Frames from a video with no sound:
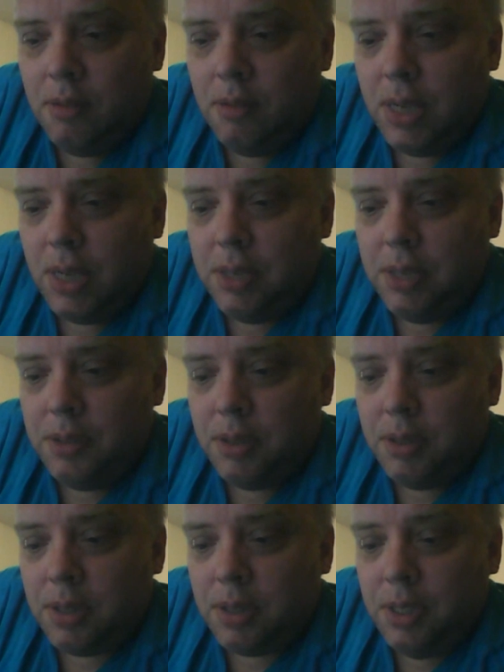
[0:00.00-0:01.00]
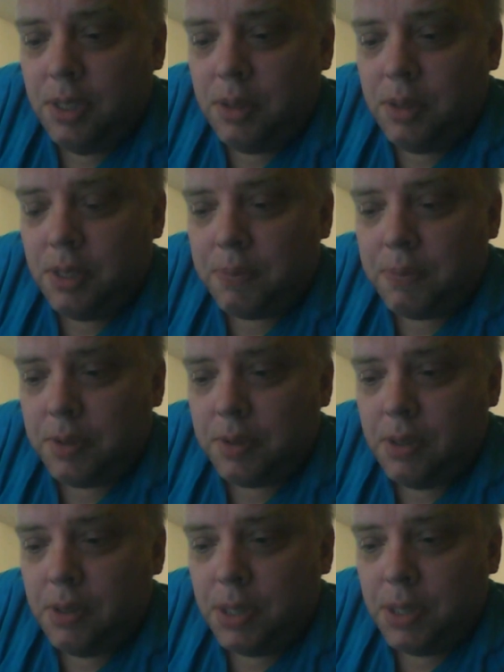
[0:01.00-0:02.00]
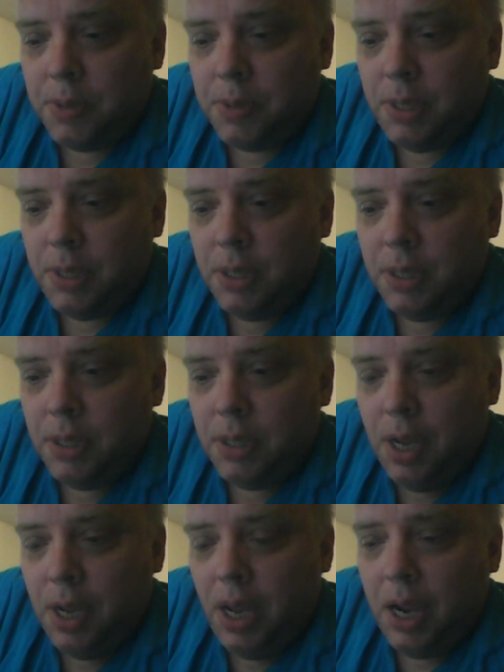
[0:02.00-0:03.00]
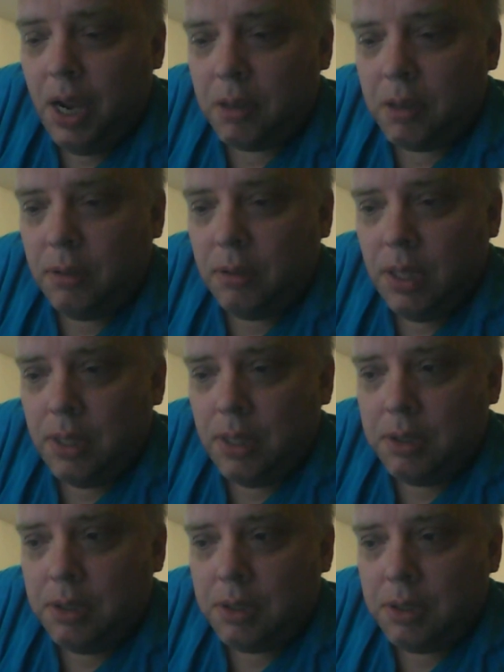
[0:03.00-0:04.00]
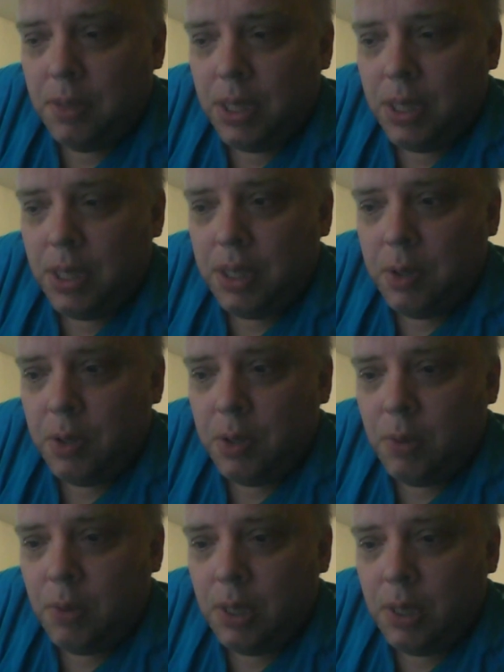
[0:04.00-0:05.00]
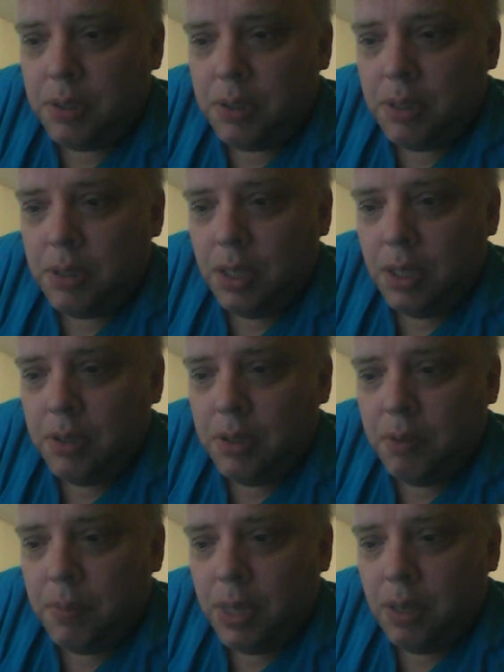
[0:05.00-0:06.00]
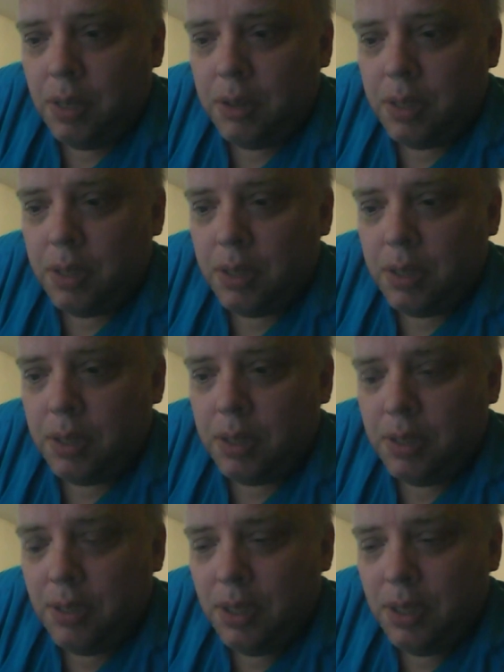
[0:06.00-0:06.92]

Mind you, there's a huge difference between Harold and somebody who wants to tell you about the